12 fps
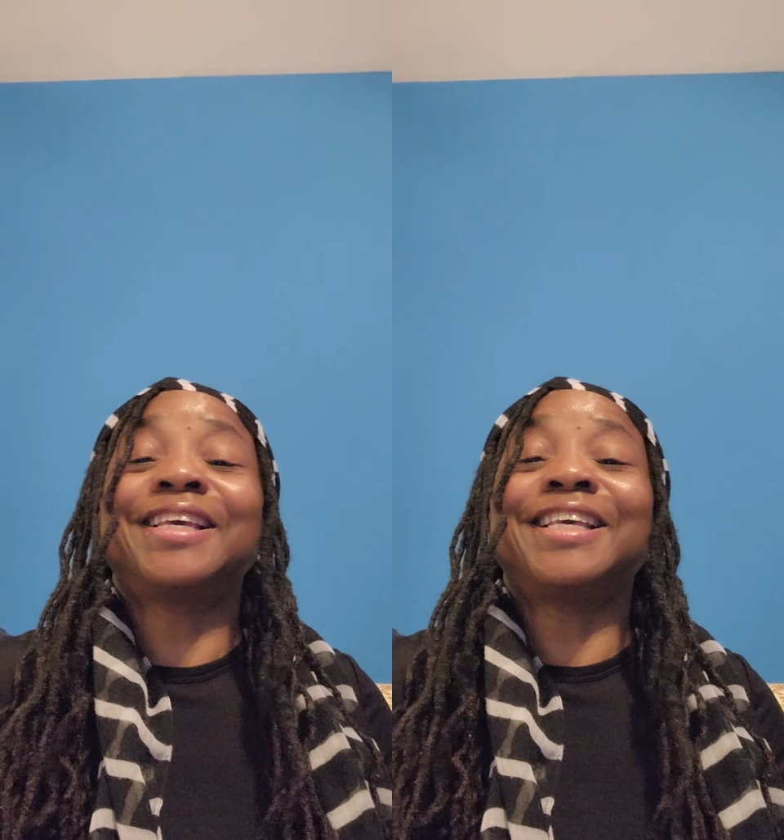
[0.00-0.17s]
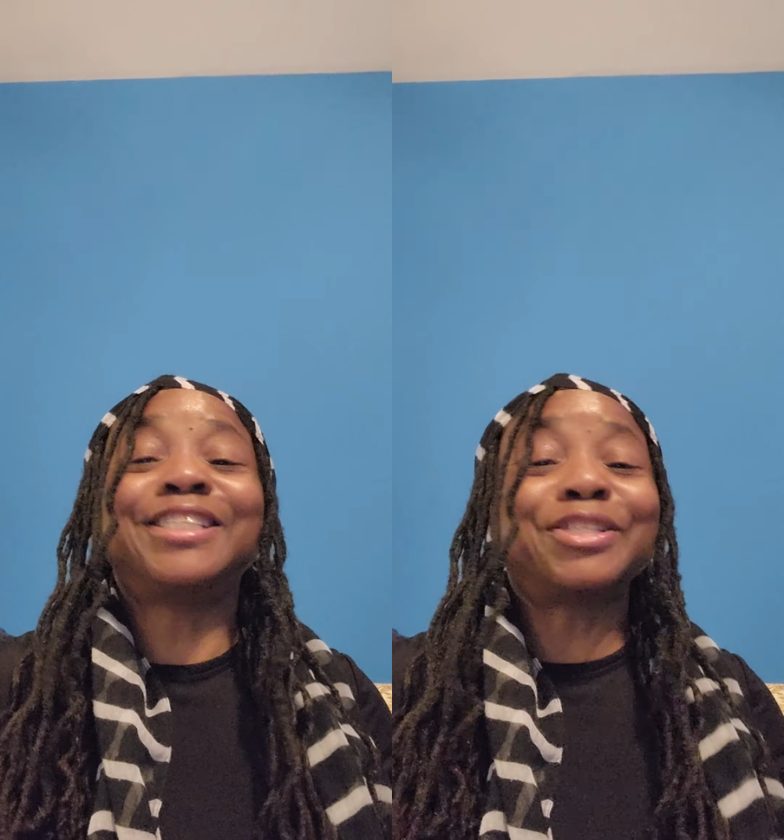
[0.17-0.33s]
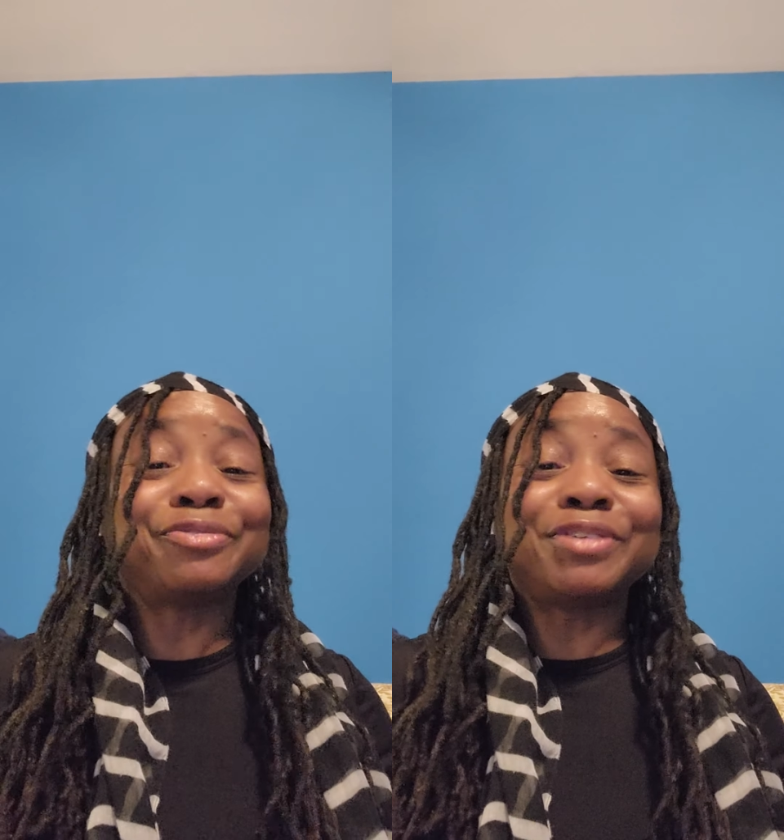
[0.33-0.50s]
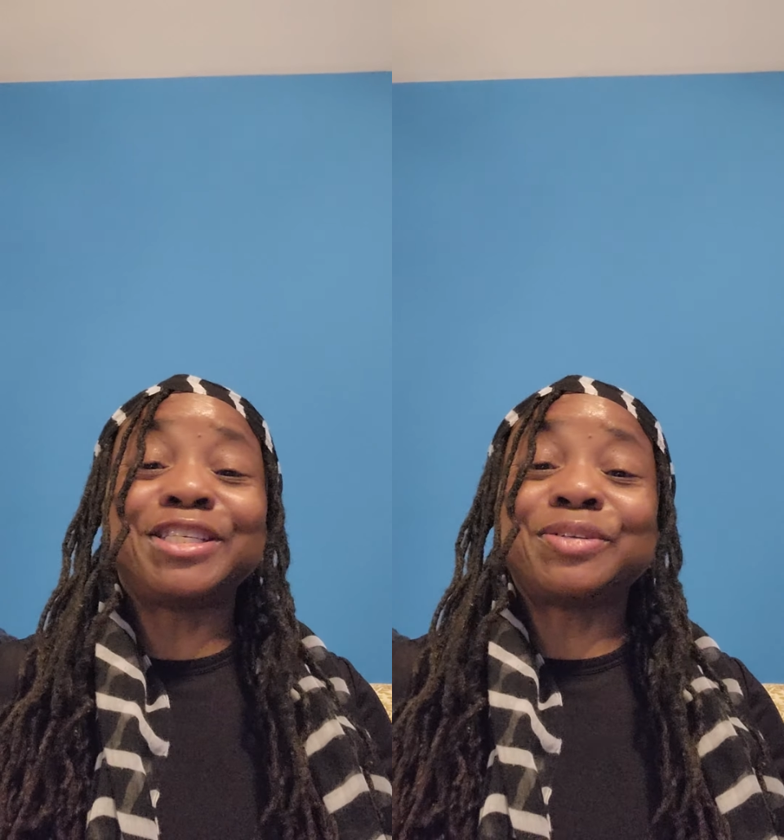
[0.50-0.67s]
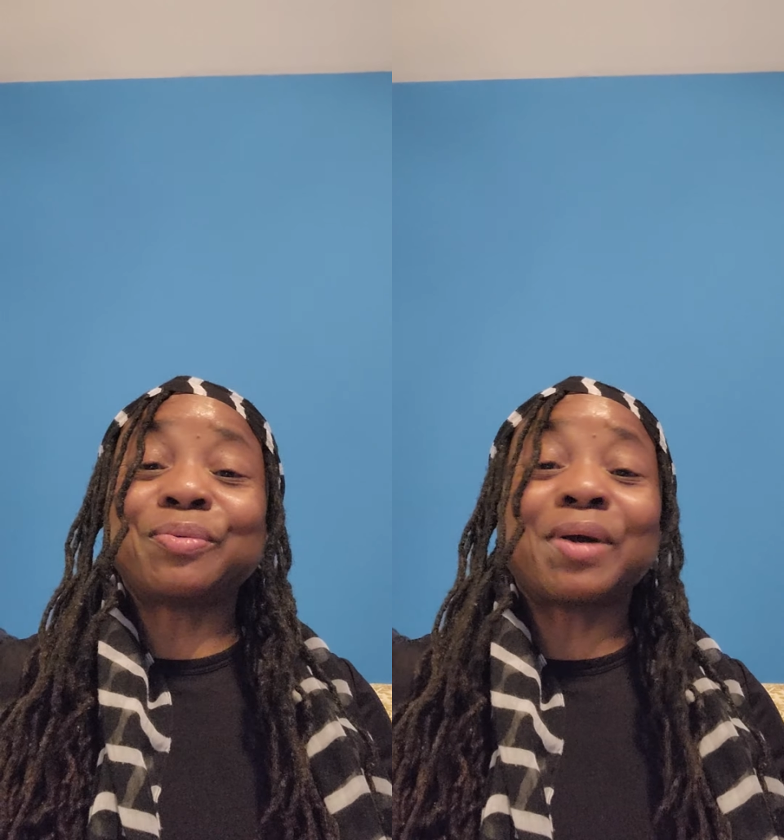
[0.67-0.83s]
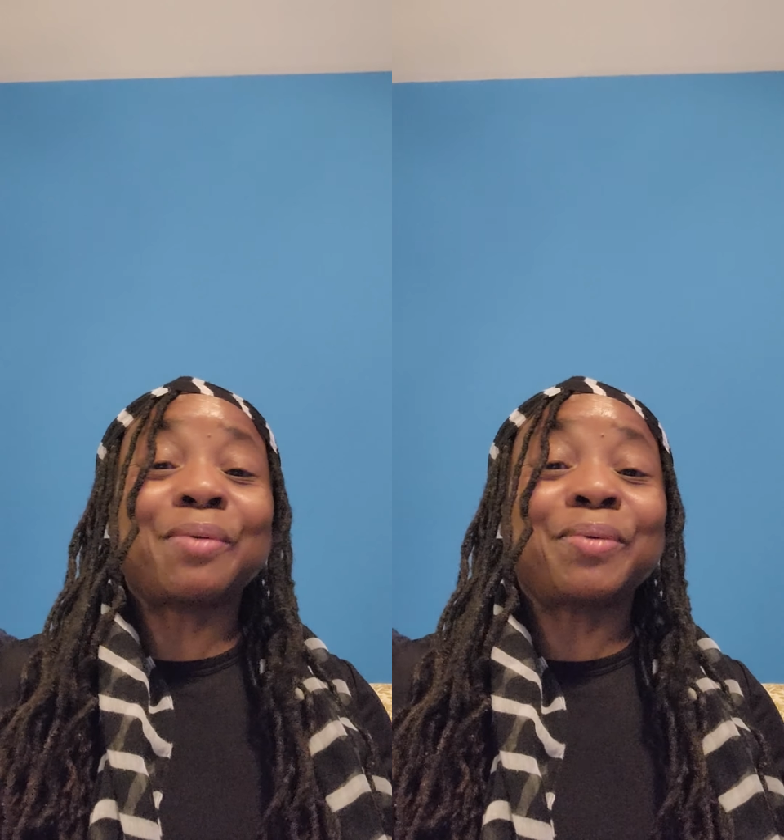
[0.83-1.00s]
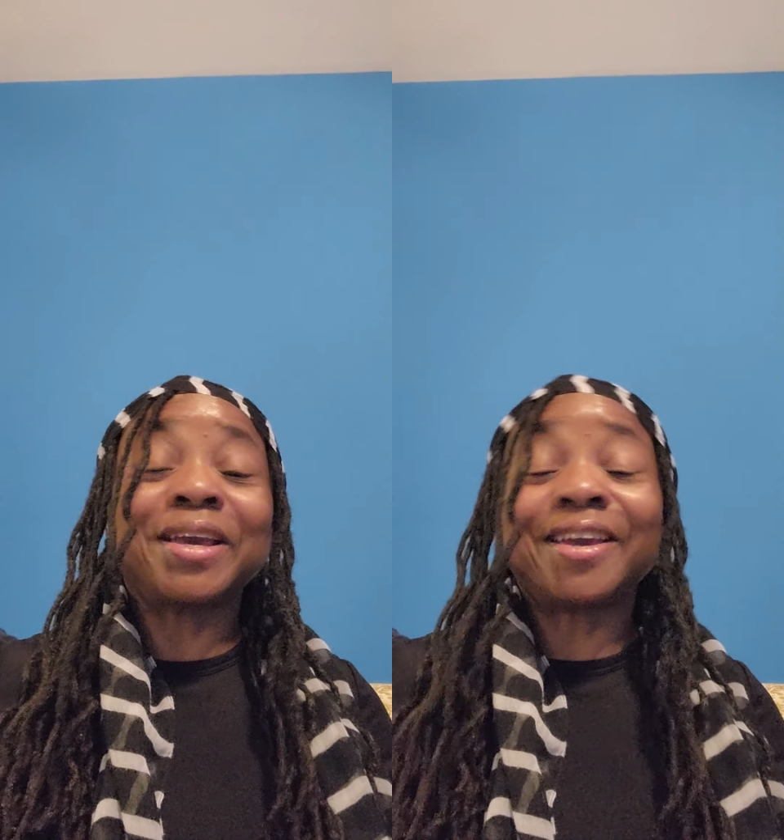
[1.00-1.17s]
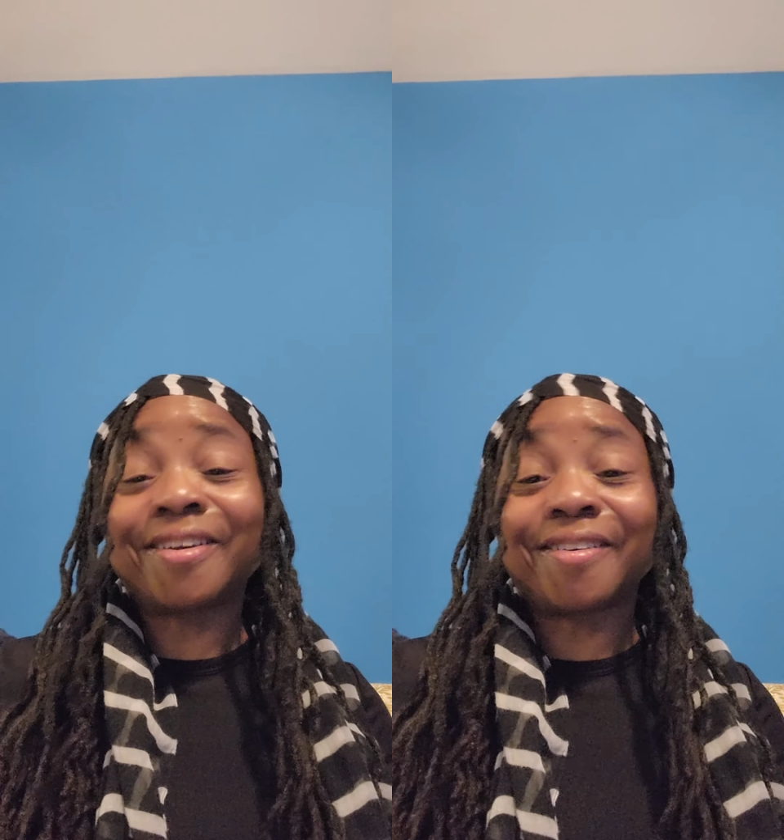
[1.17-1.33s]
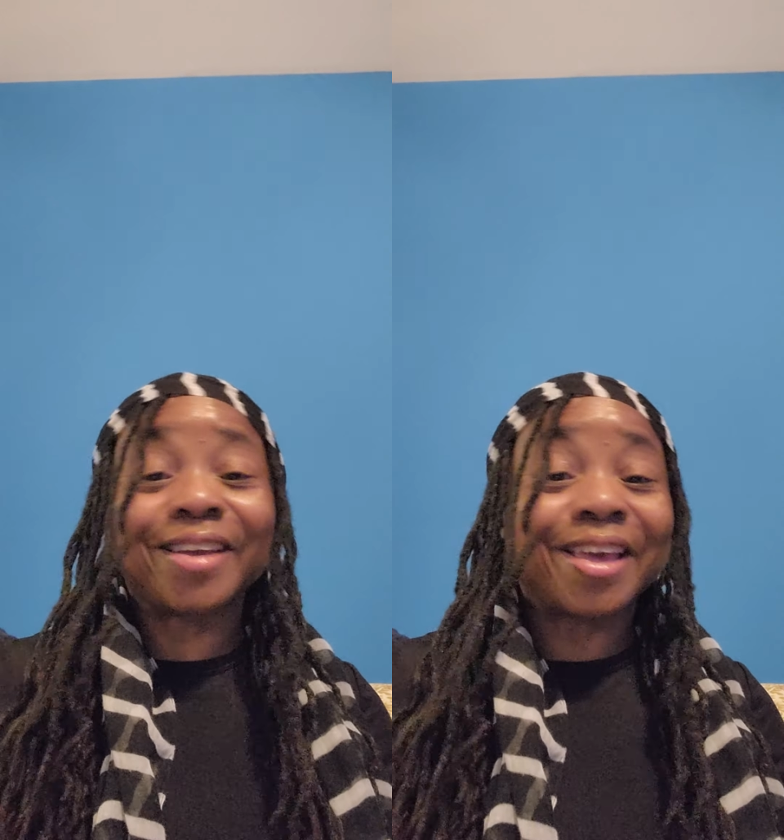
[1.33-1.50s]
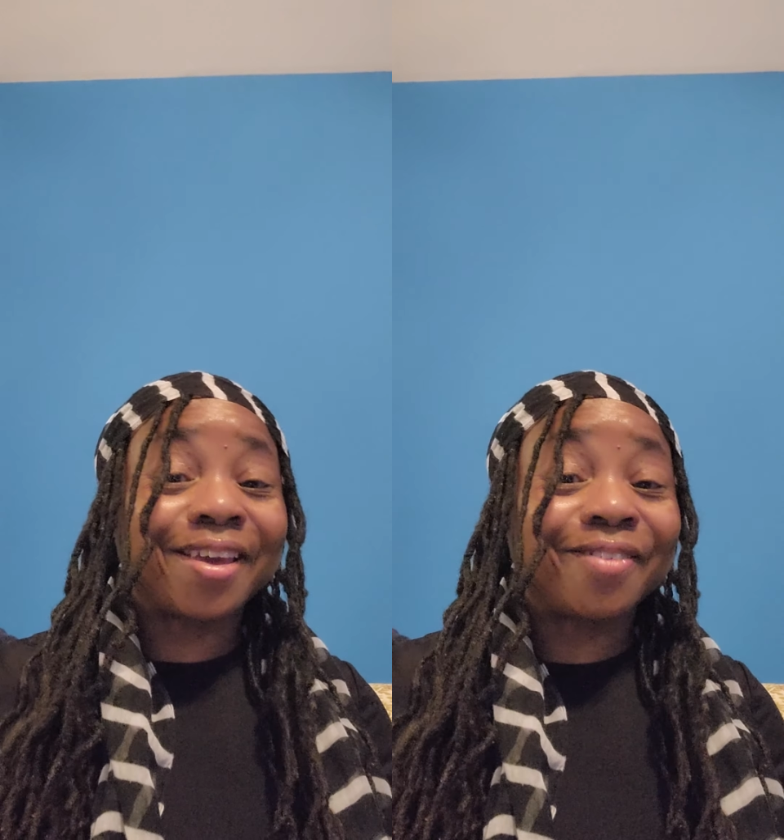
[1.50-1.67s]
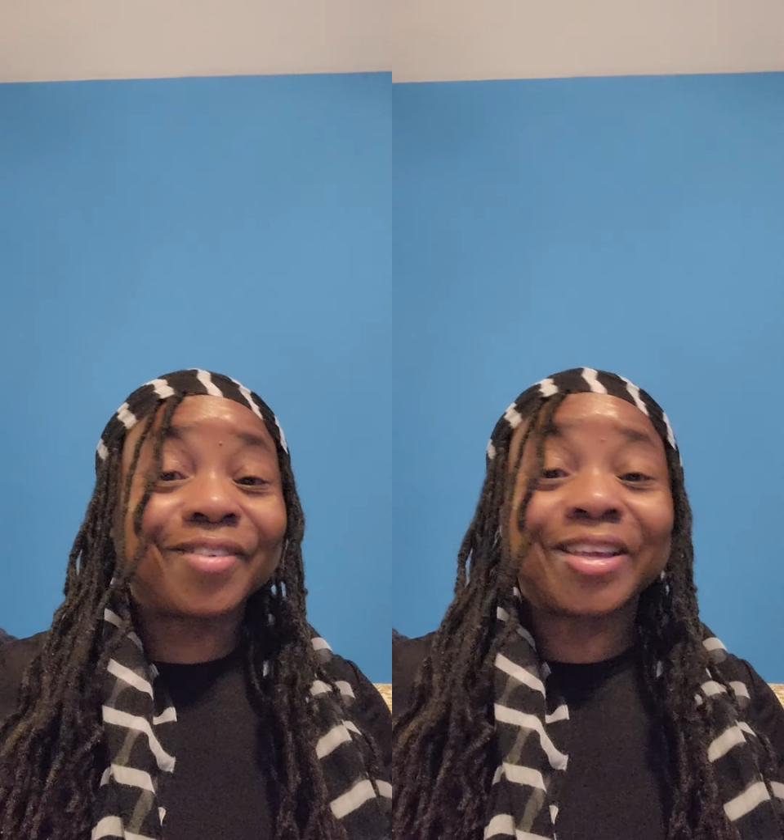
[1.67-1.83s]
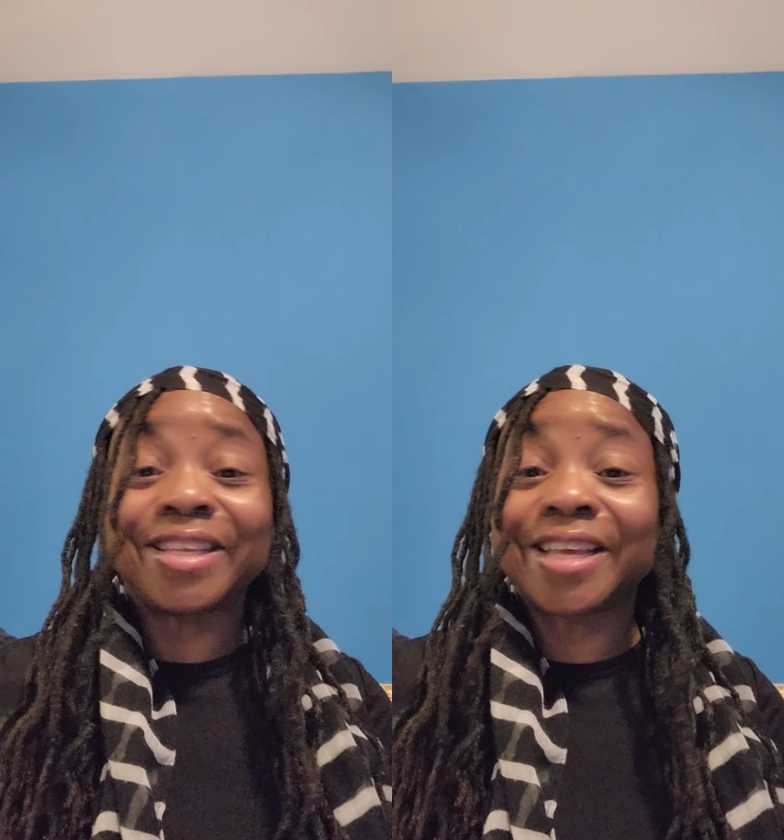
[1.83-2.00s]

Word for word: He's the reason why we're here every